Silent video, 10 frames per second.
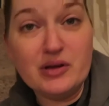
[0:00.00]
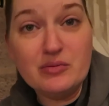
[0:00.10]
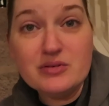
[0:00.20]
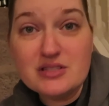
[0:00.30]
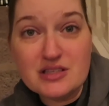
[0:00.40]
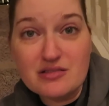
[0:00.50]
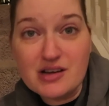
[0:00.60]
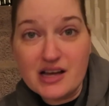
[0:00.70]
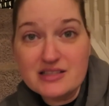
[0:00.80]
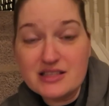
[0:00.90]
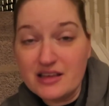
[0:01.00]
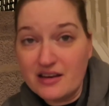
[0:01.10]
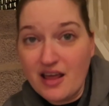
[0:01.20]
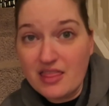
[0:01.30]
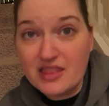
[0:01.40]
we will see you guys
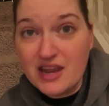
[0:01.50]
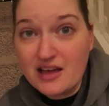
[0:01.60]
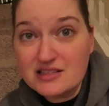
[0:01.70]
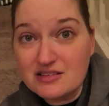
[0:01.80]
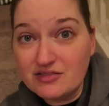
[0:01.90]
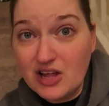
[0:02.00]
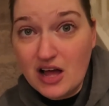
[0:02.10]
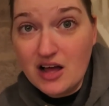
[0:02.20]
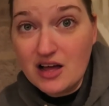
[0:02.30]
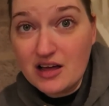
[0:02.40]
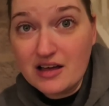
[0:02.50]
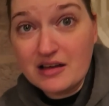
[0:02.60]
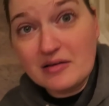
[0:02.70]
in the next vlog.